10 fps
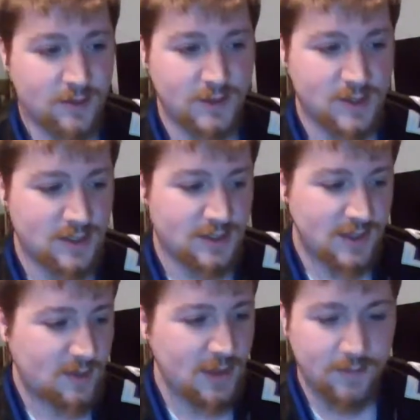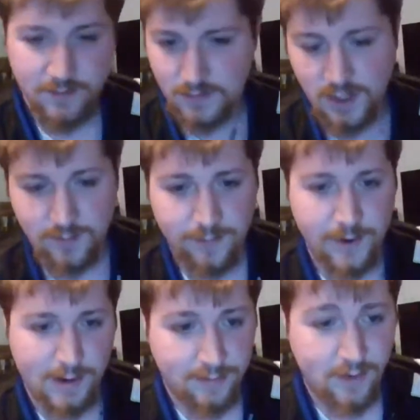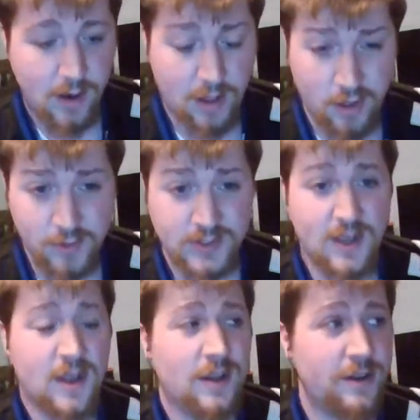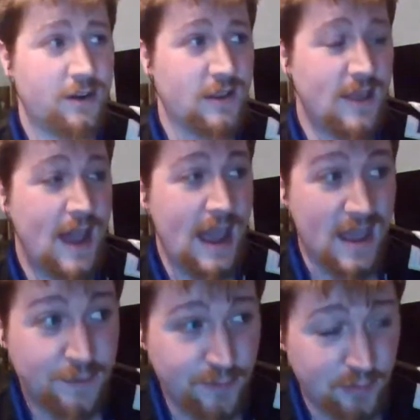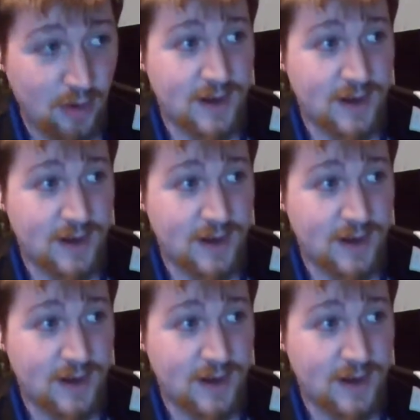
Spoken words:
So it's just going to become very, very close. Not only that, if